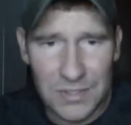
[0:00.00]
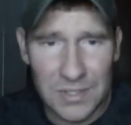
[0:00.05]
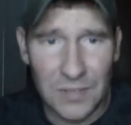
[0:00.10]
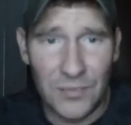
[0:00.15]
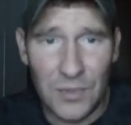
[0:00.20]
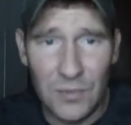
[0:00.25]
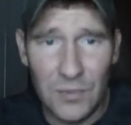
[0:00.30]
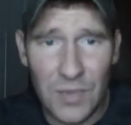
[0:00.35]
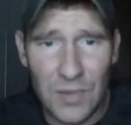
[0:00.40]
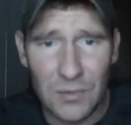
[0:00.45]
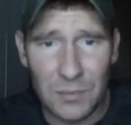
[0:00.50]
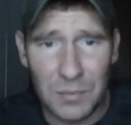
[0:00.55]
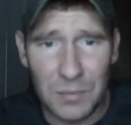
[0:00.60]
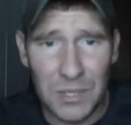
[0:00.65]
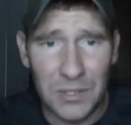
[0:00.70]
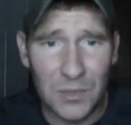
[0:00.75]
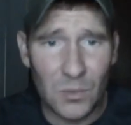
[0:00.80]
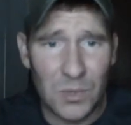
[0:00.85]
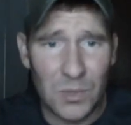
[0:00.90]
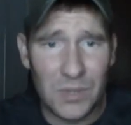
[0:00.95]
And if you've ever
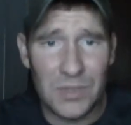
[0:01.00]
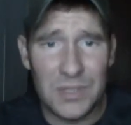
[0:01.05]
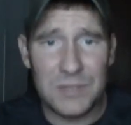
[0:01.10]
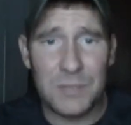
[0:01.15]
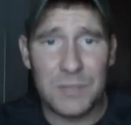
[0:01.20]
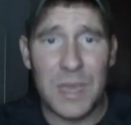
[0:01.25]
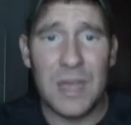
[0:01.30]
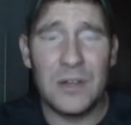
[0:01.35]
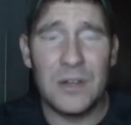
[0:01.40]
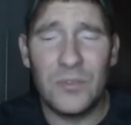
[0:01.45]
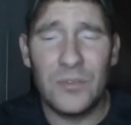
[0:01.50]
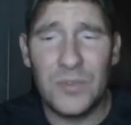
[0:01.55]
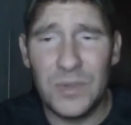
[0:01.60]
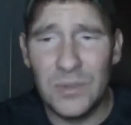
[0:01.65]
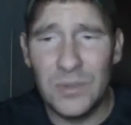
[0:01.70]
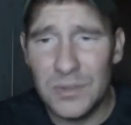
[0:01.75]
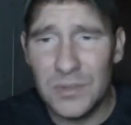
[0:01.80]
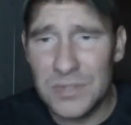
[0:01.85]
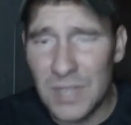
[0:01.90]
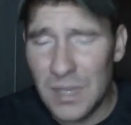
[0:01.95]
been to one of these battlefields,